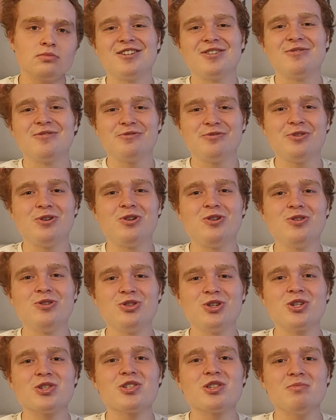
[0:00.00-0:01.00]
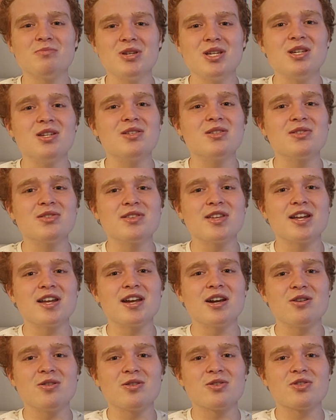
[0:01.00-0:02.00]
Full just means that
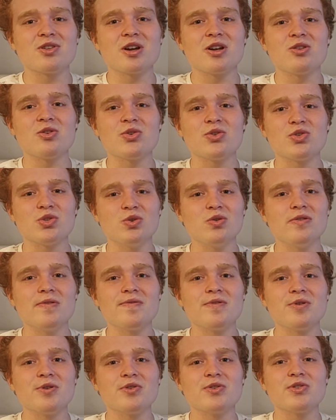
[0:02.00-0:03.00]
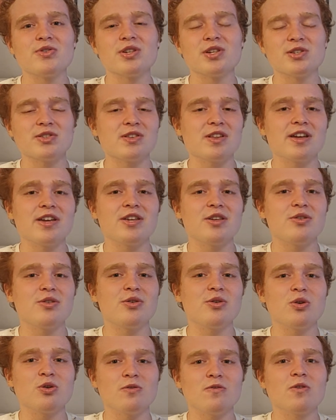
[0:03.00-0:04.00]
Aristotle's universe is like
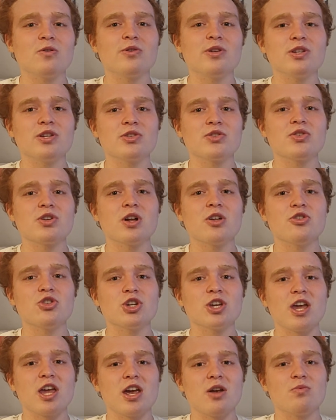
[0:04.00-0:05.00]
your overly nostalgic Aunt